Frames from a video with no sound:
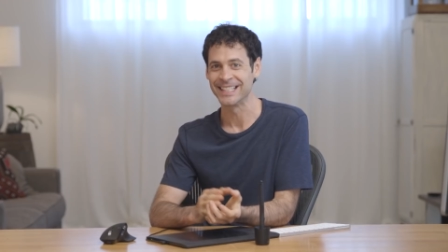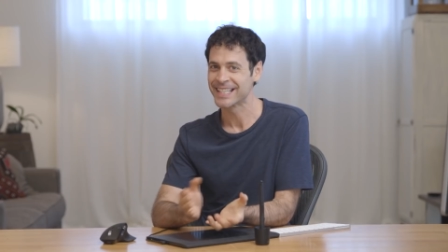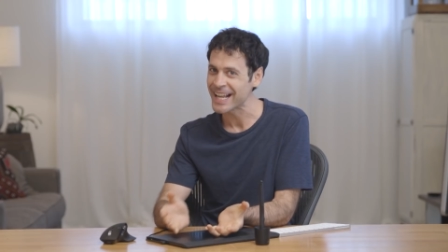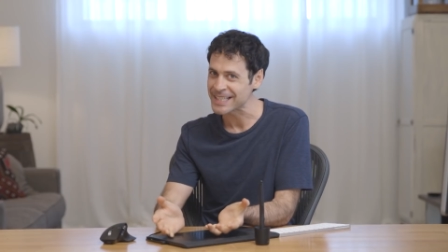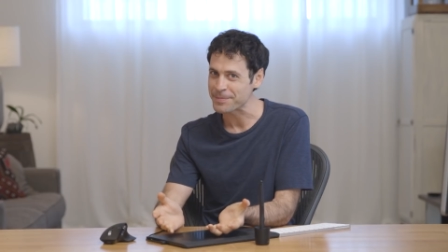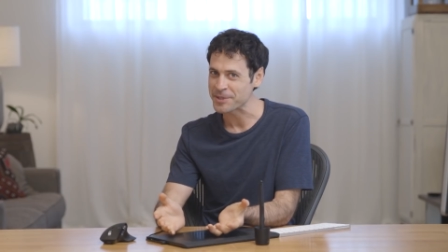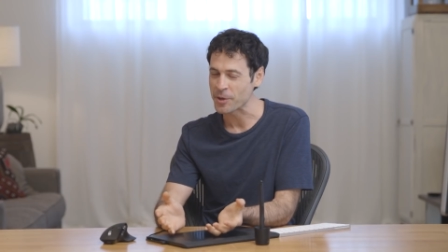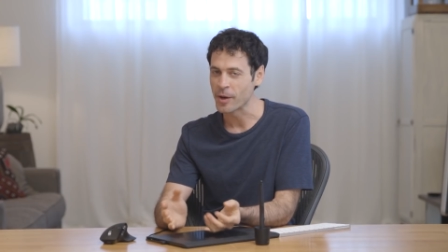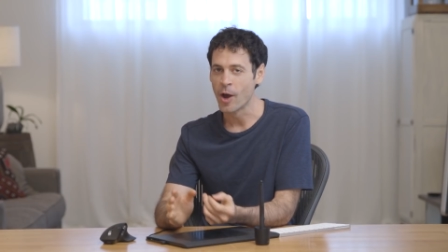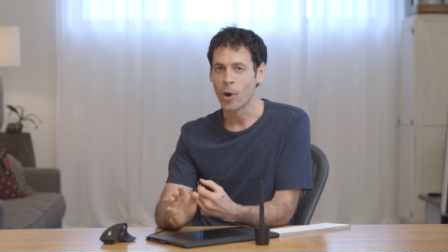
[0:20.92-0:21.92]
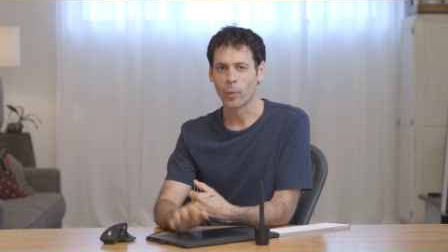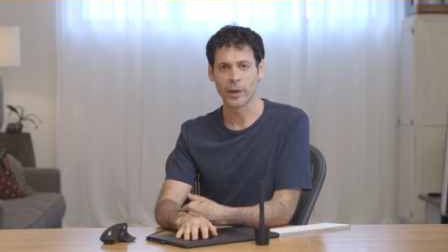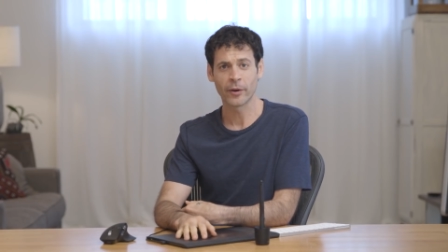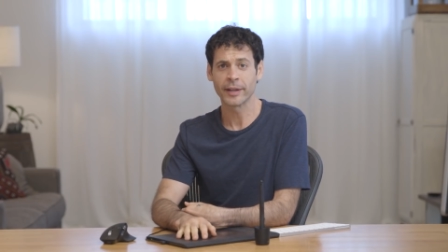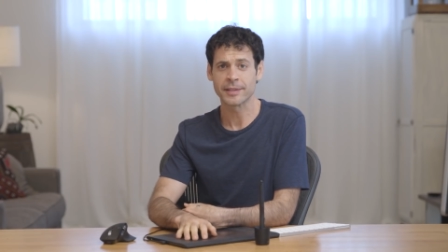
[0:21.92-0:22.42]
in today's episode,
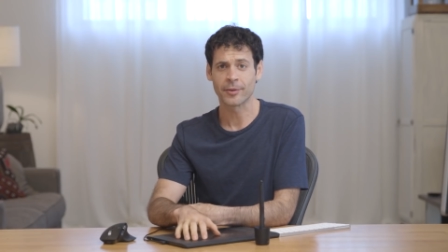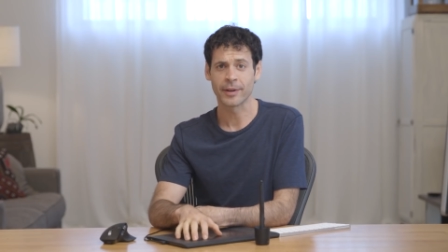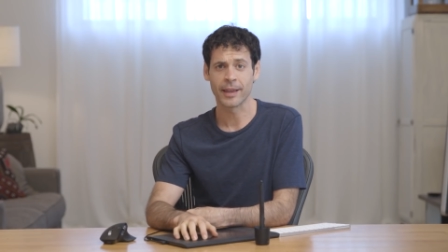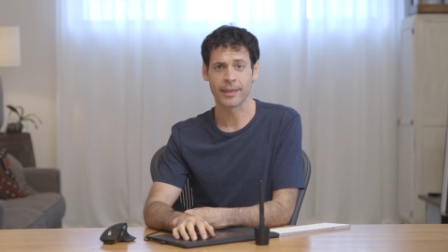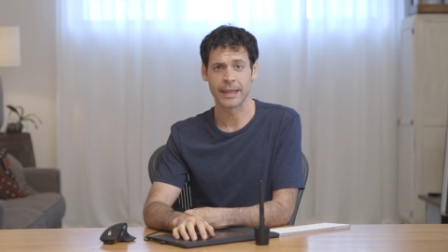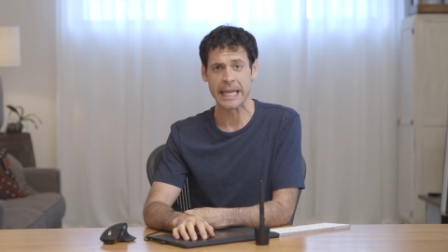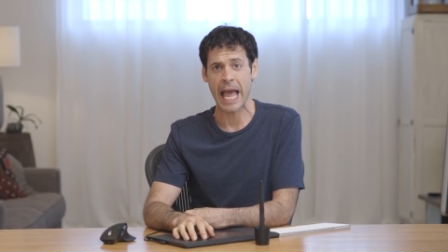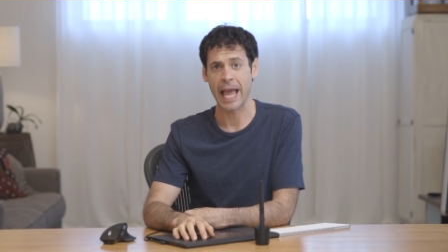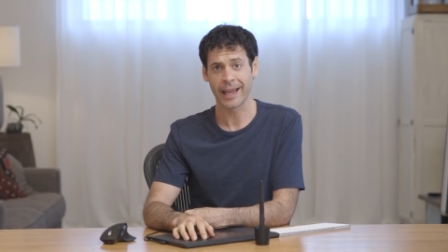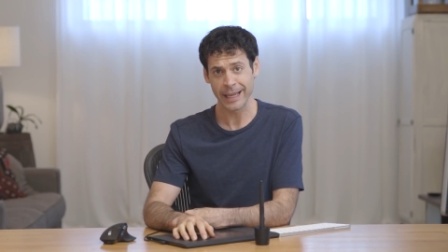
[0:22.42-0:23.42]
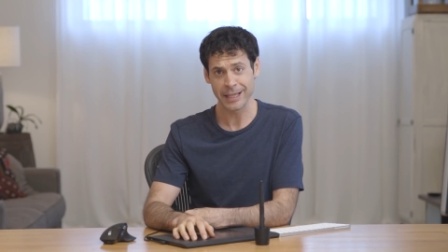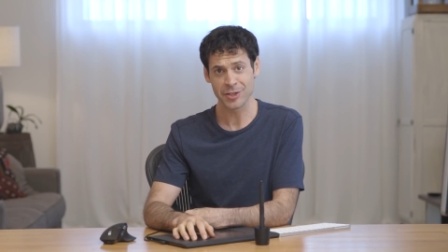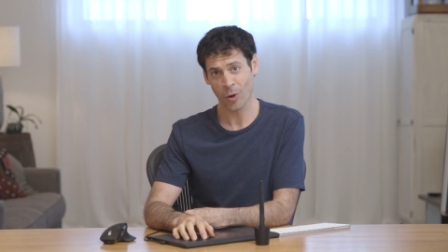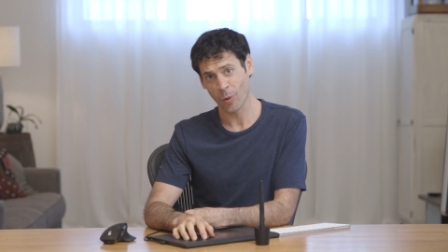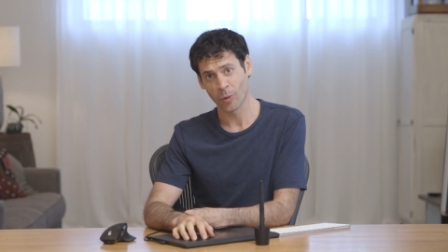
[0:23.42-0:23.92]
we are answering the
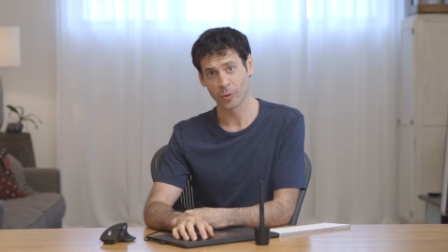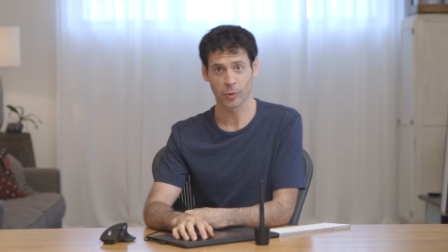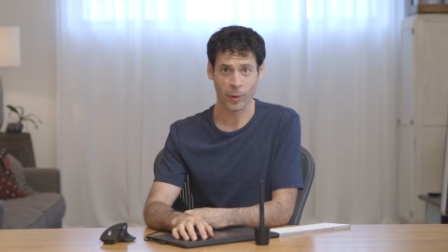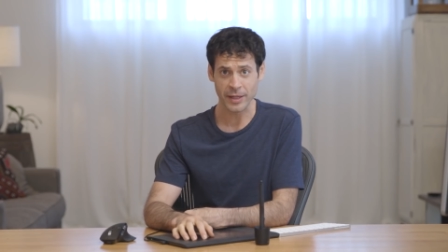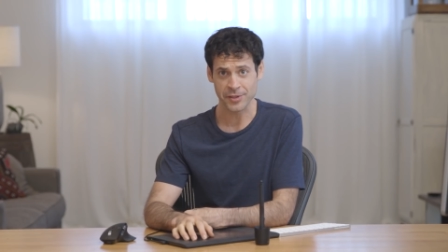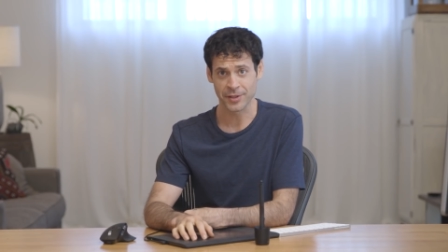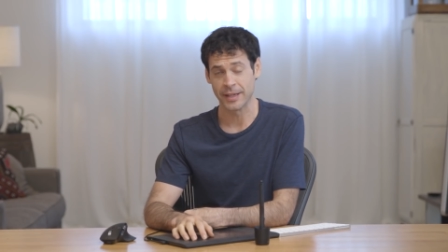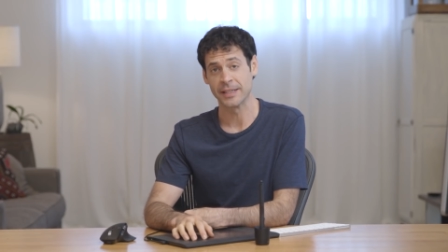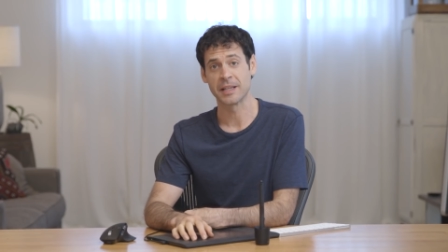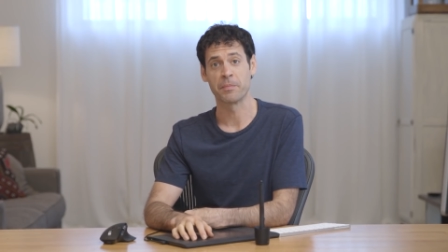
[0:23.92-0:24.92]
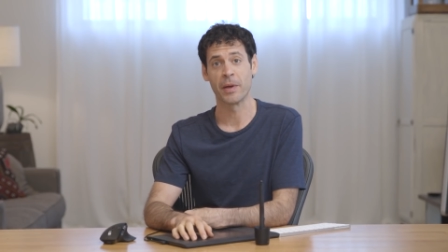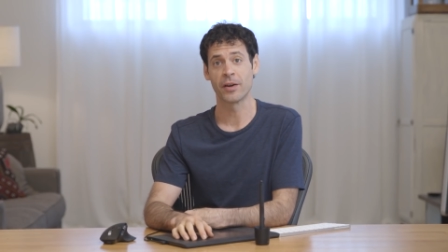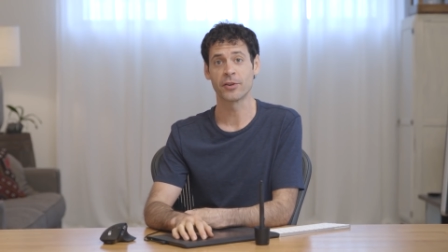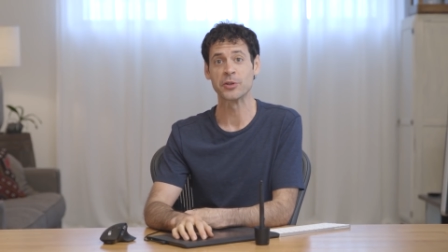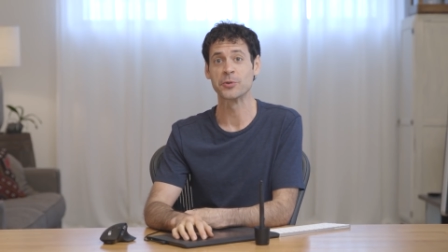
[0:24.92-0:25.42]
age old question. Is it
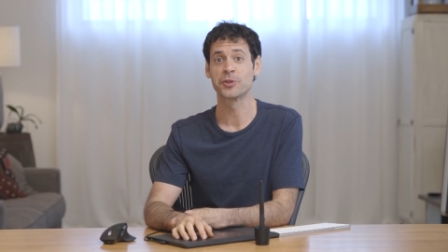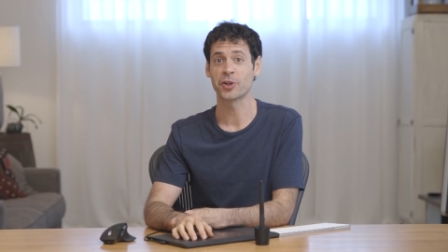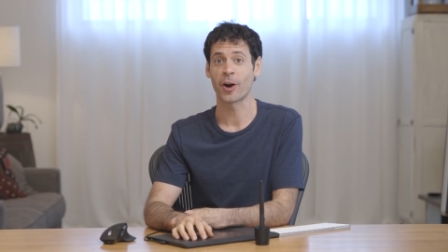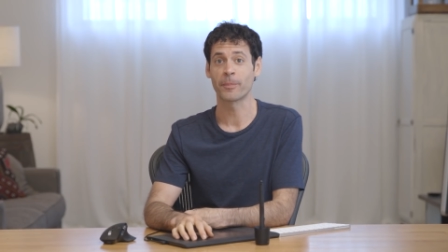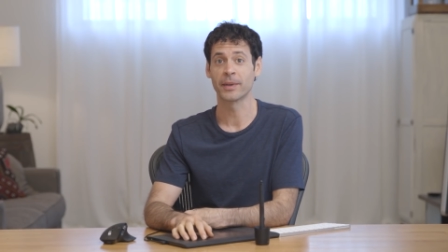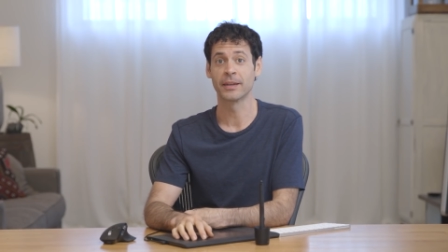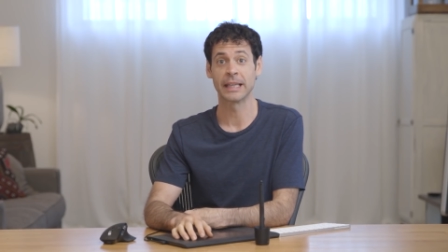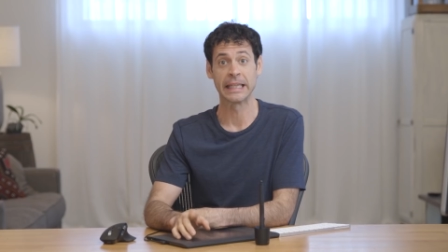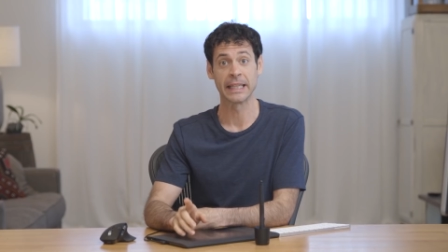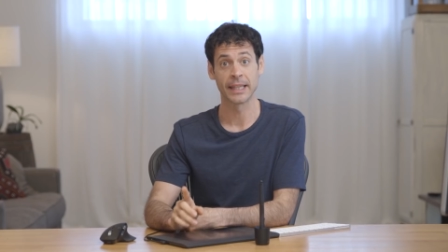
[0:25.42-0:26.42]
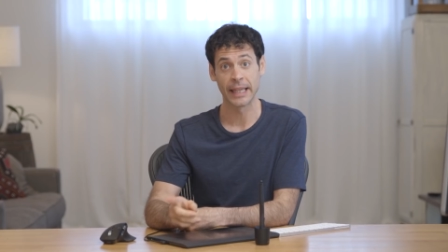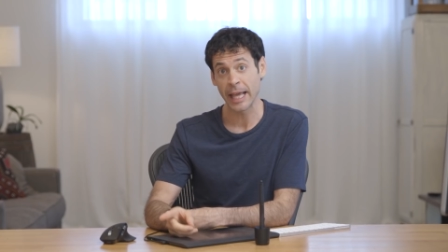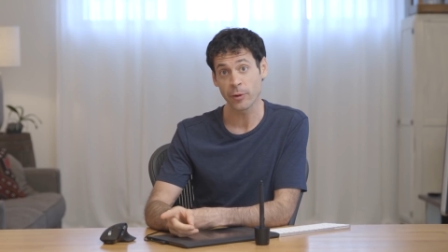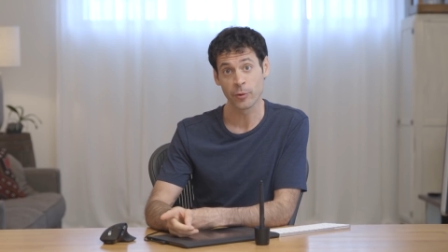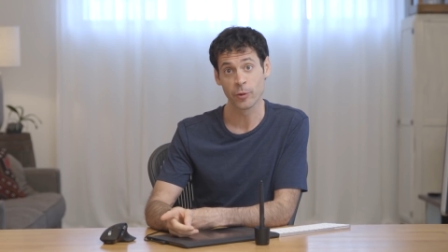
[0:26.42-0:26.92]
better to sharpen in
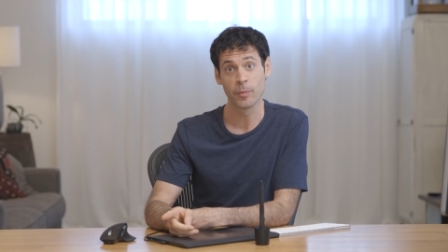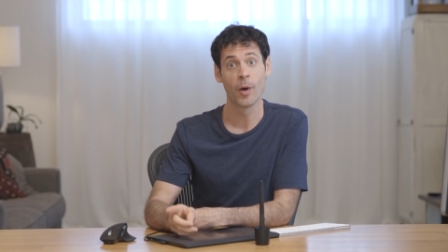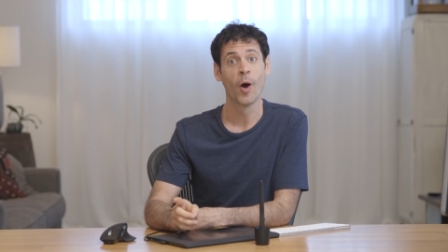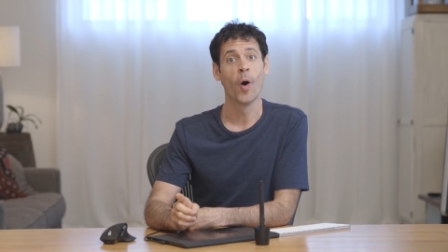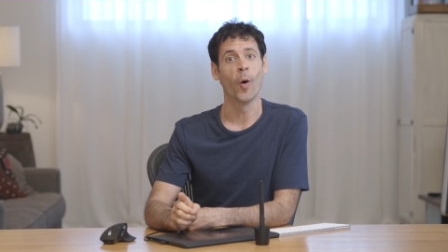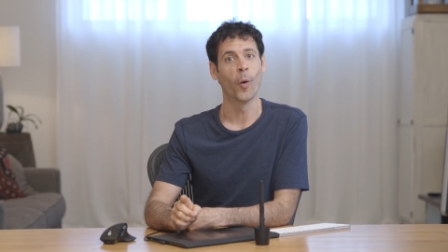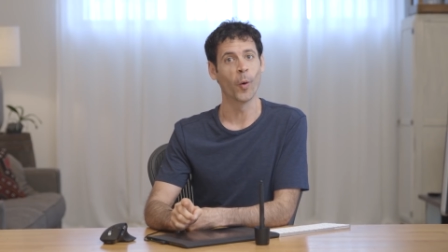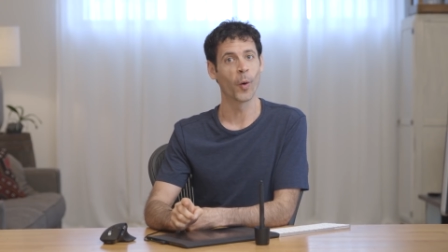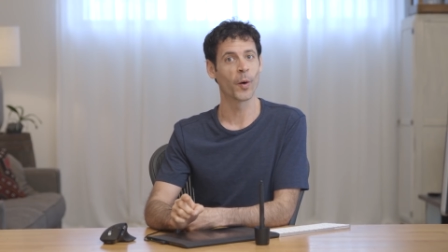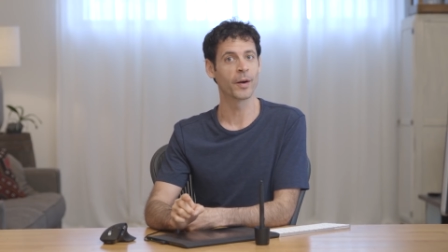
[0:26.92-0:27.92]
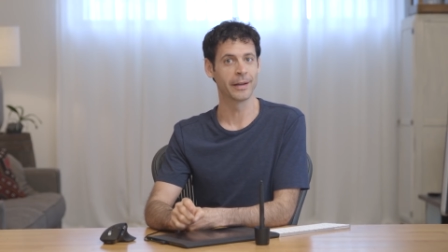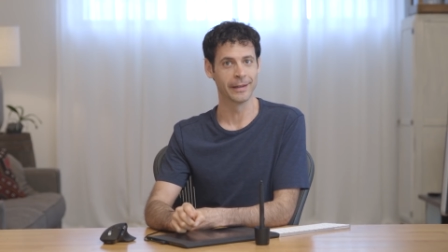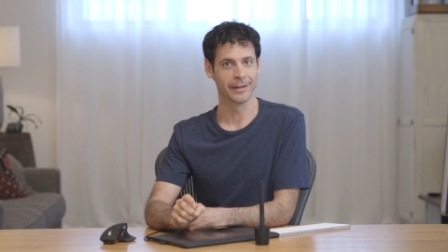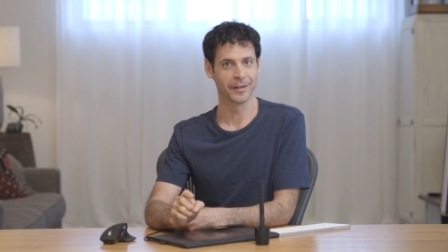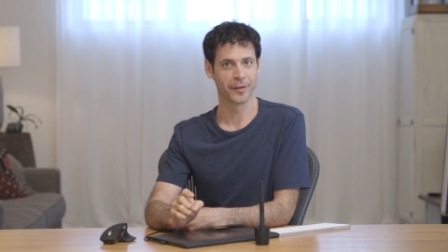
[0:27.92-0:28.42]
Lightroom or
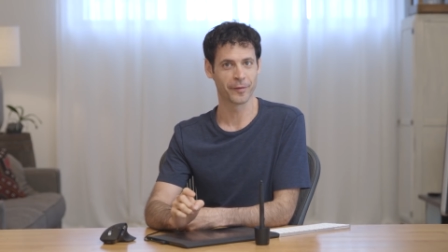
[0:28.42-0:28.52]
in